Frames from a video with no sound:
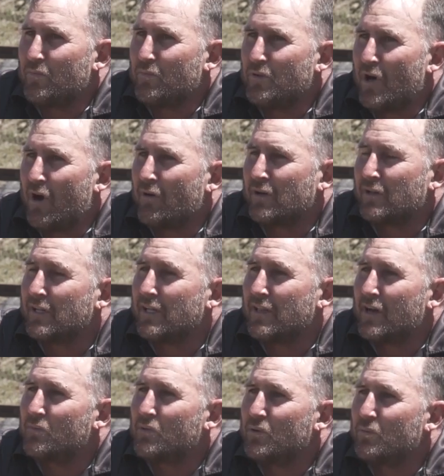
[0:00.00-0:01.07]
knowingly
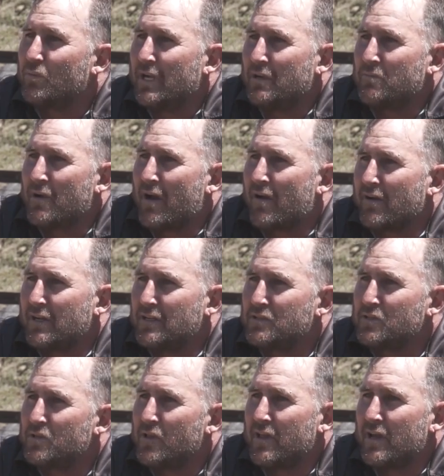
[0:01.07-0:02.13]
that we were being married in
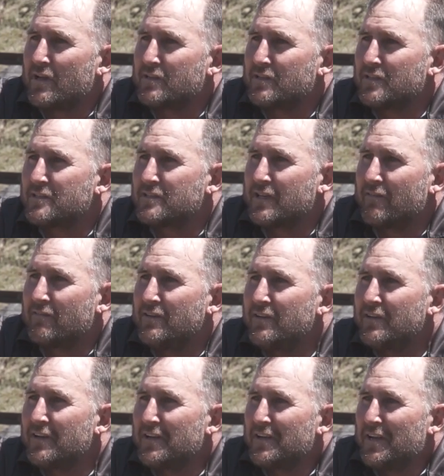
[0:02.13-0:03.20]
2007.
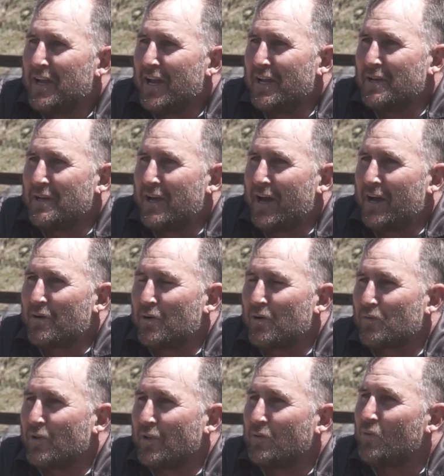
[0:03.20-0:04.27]
And I
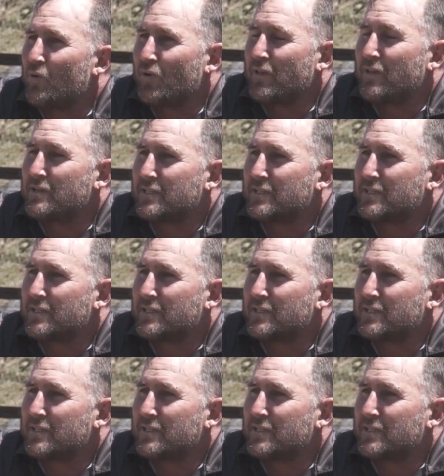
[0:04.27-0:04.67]
really wanted this